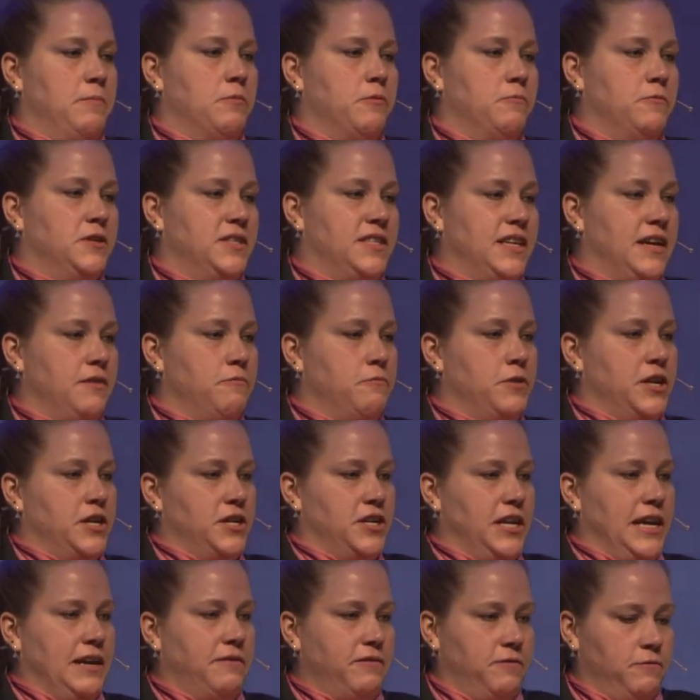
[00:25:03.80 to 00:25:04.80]
was that we could
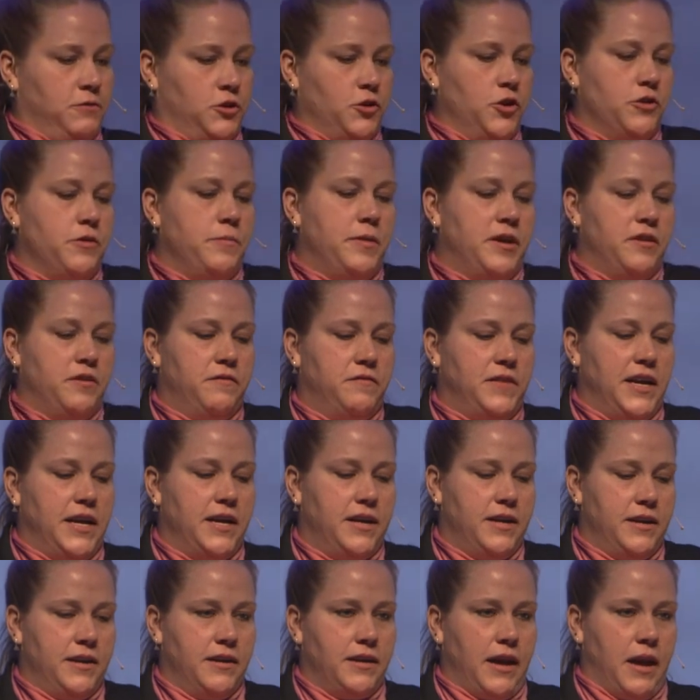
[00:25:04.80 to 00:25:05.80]
take a certain amount of
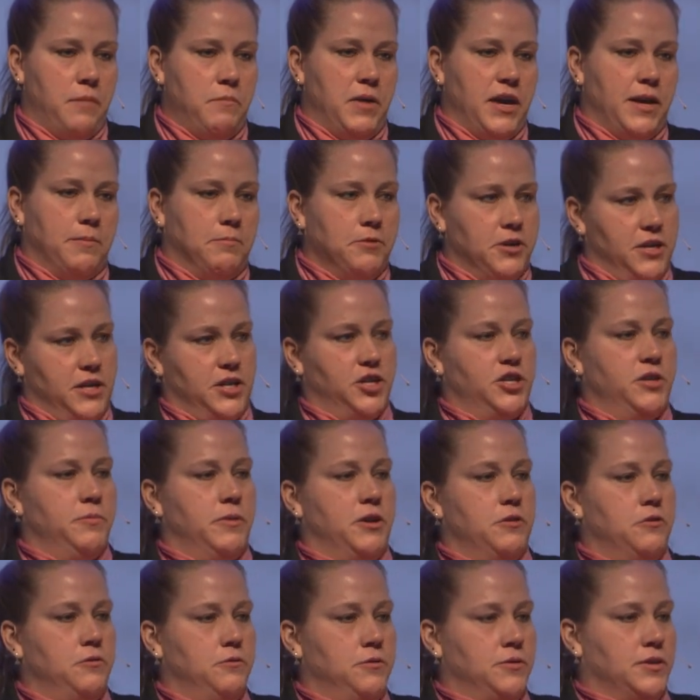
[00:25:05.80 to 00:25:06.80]
data and make a prediction
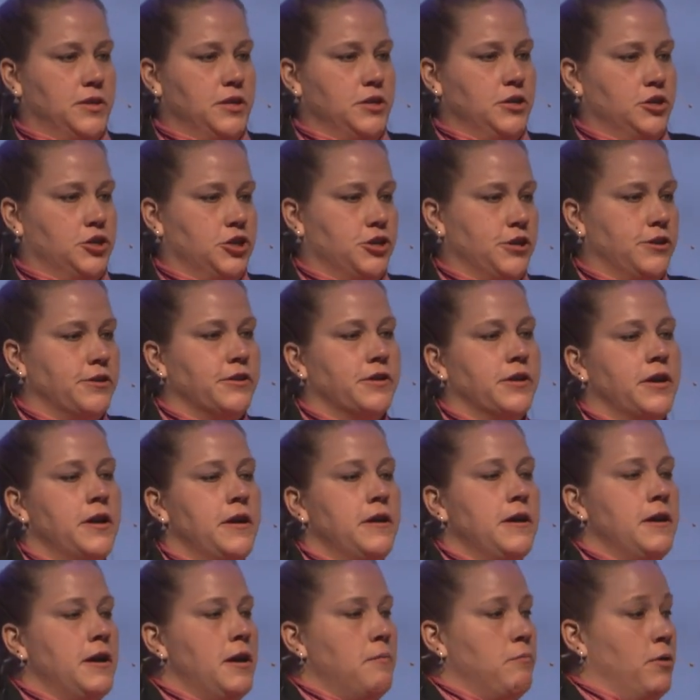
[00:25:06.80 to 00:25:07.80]
about who is going to churn,
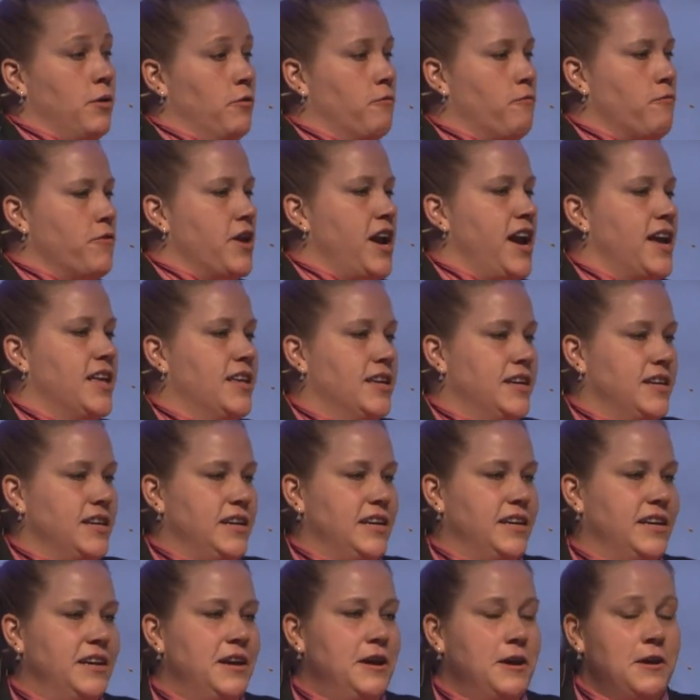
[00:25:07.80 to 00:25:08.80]
but in
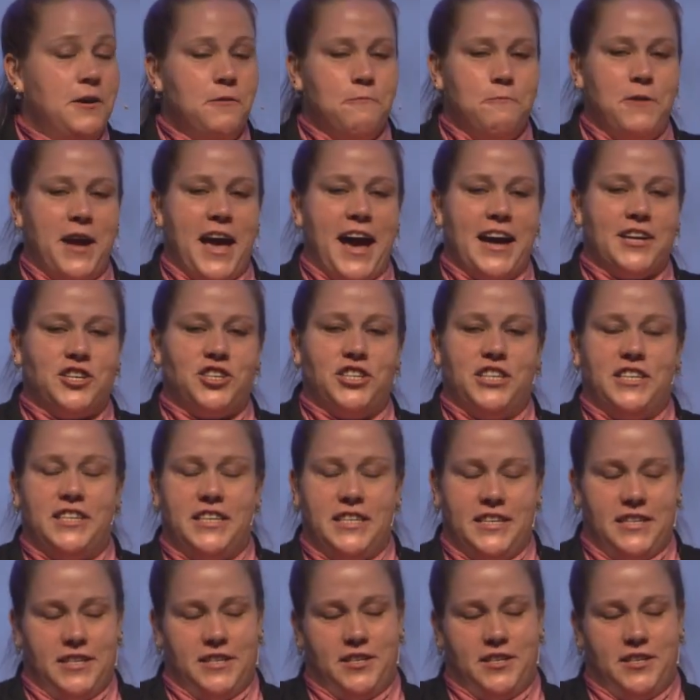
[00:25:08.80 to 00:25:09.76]
reality, we actually needed to